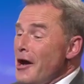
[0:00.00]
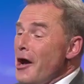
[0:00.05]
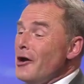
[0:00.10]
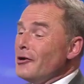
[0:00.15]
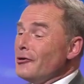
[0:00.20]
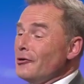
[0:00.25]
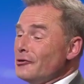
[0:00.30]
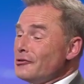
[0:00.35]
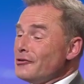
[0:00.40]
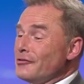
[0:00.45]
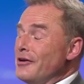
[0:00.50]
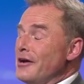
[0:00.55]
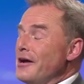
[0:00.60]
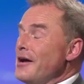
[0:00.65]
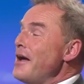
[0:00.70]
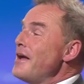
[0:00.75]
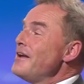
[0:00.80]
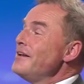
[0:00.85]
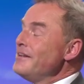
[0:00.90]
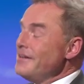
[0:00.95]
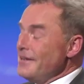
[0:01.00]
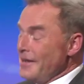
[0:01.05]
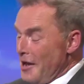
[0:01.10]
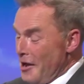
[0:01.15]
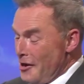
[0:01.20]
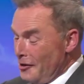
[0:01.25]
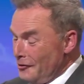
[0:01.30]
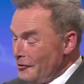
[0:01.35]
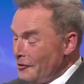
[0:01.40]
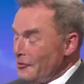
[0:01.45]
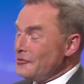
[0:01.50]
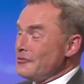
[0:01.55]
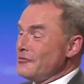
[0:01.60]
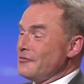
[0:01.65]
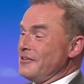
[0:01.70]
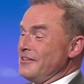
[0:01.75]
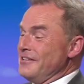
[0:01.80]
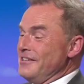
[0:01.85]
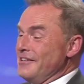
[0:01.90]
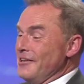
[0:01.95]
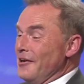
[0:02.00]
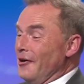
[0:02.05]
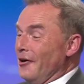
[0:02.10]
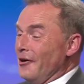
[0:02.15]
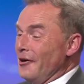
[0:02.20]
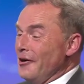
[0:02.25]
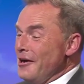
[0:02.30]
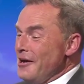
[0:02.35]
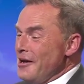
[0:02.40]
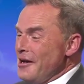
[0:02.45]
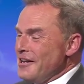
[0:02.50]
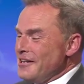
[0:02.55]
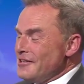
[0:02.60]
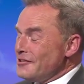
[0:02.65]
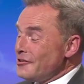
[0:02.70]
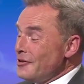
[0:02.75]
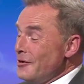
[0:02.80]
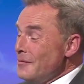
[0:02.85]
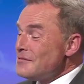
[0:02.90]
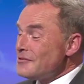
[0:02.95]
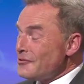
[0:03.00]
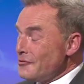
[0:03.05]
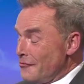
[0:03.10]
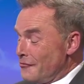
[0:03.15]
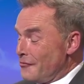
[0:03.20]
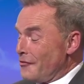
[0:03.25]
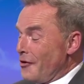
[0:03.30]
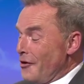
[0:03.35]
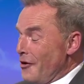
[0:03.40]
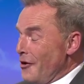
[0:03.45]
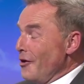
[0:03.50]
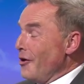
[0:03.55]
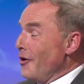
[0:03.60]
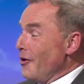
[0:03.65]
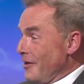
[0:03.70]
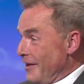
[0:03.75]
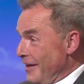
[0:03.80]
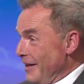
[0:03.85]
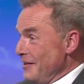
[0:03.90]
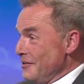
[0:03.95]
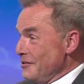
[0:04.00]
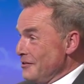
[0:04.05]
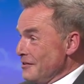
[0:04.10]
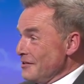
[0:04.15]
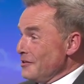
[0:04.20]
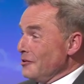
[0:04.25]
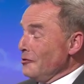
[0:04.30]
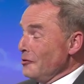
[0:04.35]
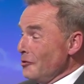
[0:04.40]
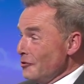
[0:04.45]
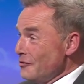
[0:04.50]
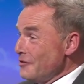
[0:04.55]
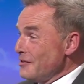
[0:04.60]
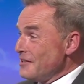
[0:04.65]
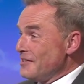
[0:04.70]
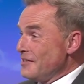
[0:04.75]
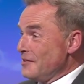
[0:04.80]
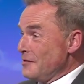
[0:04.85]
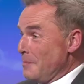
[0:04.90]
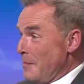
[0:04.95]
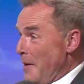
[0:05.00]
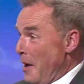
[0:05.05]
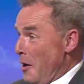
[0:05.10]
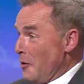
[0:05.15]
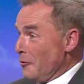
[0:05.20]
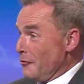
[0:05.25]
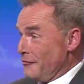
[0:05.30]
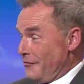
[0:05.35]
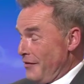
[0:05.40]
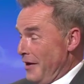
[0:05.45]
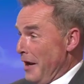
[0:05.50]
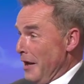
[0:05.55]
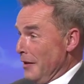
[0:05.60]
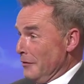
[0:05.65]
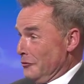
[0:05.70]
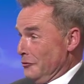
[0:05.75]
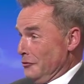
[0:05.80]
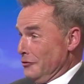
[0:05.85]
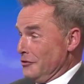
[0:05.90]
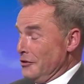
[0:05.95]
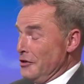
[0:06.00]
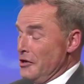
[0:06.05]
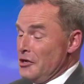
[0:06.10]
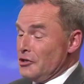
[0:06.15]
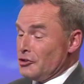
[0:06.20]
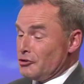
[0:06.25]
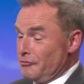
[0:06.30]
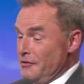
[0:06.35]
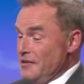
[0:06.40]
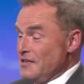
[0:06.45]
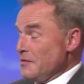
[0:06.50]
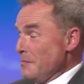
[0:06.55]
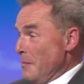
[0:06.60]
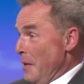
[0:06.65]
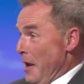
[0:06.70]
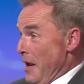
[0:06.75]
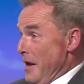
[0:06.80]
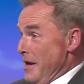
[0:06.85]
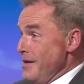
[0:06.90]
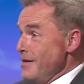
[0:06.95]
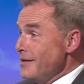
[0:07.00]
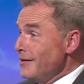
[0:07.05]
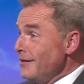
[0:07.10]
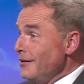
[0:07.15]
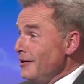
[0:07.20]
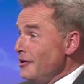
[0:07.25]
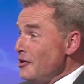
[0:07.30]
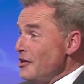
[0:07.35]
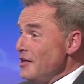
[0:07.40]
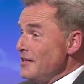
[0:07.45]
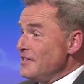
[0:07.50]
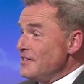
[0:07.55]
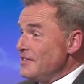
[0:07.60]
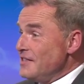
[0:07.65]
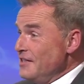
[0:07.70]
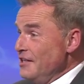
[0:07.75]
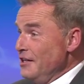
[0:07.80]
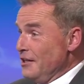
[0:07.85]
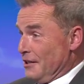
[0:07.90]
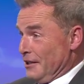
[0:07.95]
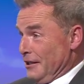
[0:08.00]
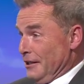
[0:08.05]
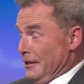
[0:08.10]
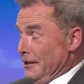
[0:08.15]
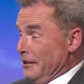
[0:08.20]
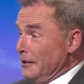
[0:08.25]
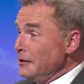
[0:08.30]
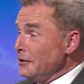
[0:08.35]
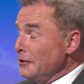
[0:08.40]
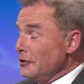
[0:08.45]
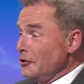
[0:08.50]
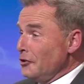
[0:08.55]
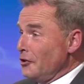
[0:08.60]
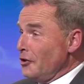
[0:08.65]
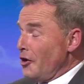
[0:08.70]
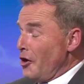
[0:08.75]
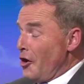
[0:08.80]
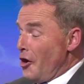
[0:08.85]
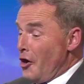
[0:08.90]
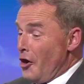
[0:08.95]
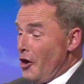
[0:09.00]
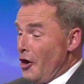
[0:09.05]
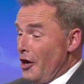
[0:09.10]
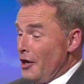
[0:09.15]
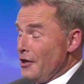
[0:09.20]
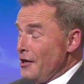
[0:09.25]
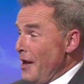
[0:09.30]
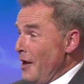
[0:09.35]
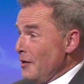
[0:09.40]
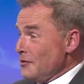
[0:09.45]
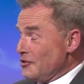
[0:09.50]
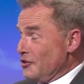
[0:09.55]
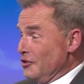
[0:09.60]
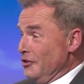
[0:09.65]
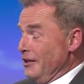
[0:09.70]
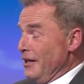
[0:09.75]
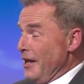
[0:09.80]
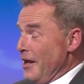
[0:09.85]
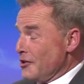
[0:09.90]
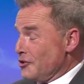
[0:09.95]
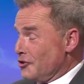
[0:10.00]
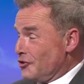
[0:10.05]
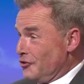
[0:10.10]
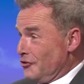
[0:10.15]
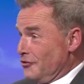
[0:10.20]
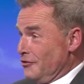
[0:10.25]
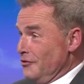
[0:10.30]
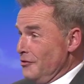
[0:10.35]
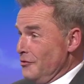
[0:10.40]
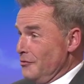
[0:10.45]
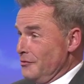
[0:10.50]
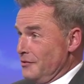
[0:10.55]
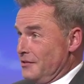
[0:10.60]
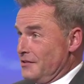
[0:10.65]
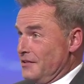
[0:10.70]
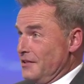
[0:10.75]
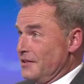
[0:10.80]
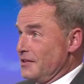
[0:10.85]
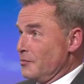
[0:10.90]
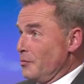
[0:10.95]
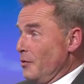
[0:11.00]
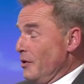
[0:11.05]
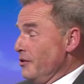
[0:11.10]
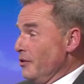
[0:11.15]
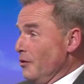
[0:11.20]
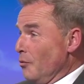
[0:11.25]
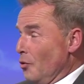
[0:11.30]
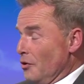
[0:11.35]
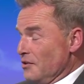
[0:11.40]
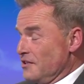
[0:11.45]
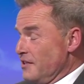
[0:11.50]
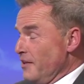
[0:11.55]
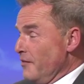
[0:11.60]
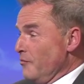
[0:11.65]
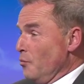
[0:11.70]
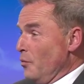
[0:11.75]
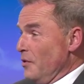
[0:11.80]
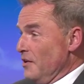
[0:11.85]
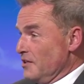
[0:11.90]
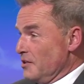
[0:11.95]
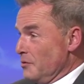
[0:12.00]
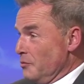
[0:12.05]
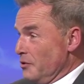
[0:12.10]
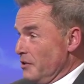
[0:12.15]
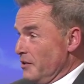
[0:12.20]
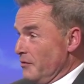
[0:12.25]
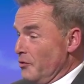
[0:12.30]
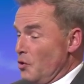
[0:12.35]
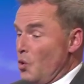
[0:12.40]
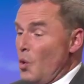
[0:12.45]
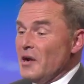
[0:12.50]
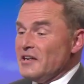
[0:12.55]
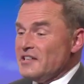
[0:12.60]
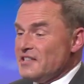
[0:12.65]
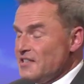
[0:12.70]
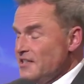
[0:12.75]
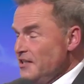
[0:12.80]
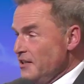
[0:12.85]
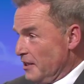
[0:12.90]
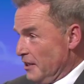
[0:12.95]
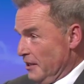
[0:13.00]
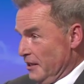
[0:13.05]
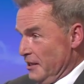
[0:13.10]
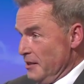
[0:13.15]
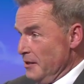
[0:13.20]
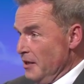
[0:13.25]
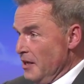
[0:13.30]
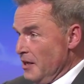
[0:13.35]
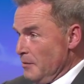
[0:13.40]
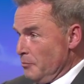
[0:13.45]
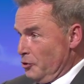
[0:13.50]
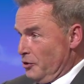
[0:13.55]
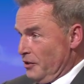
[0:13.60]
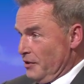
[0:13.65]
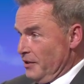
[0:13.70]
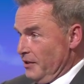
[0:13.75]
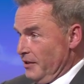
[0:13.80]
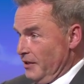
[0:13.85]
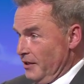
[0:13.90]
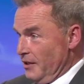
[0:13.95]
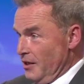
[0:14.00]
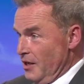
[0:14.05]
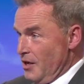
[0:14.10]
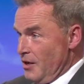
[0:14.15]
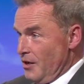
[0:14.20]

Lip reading: A lot of the... in terms of our candidates, a lot of this is about the fact that Theresa May cynically announced an election with 7 weeks or whatever, quite cynically putting the